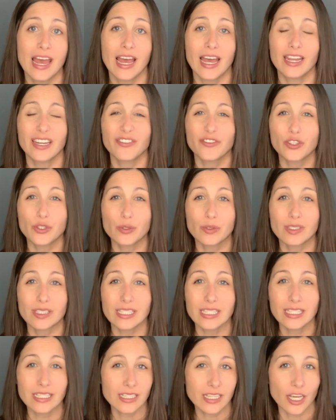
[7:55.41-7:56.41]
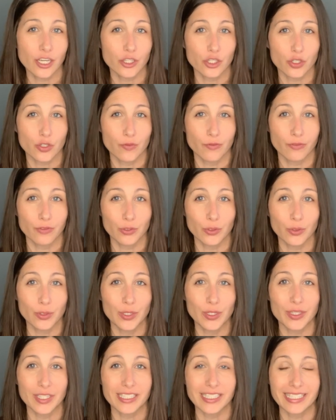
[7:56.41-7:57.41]
And if you see a
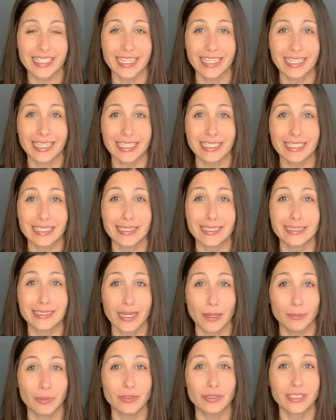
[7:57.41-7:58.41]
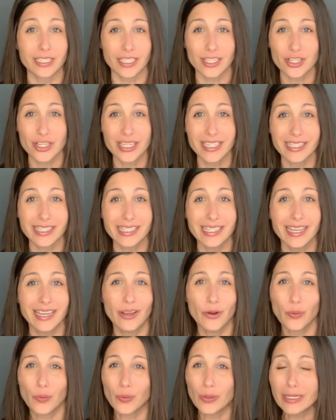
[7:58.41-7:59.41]
food that's getting into the double digits,
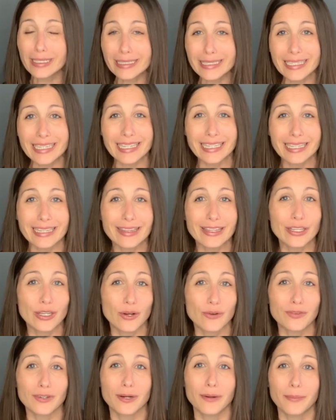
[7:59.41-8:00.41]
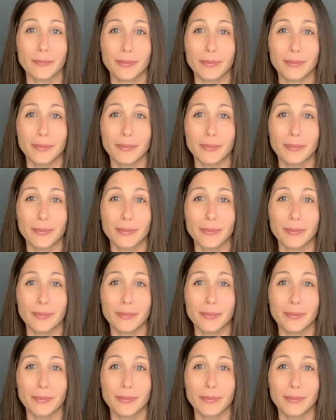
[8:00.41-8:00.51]
really anything over